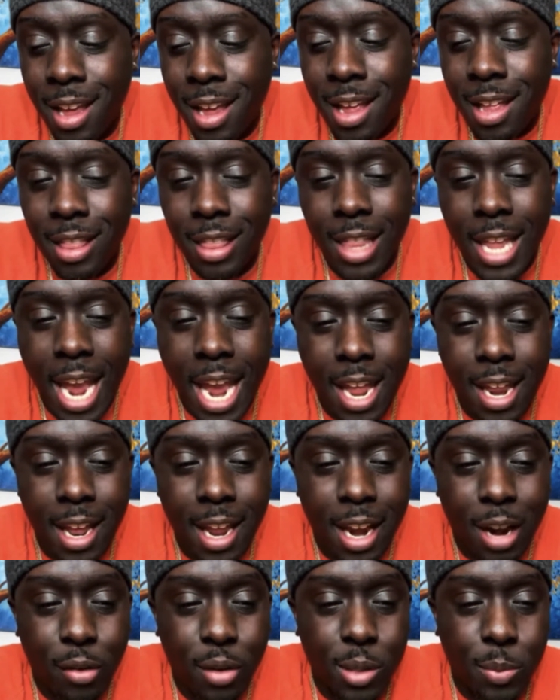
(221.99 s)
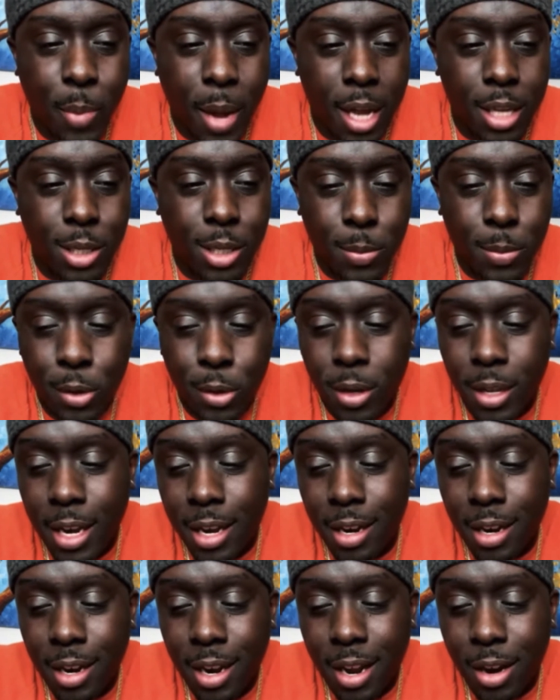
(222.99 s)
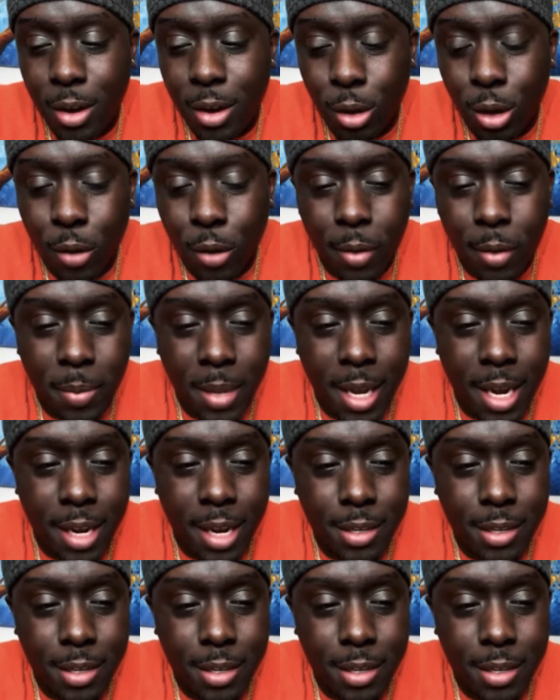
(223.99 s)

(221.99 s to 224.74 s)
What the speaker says: late and irresponsible and all over the place.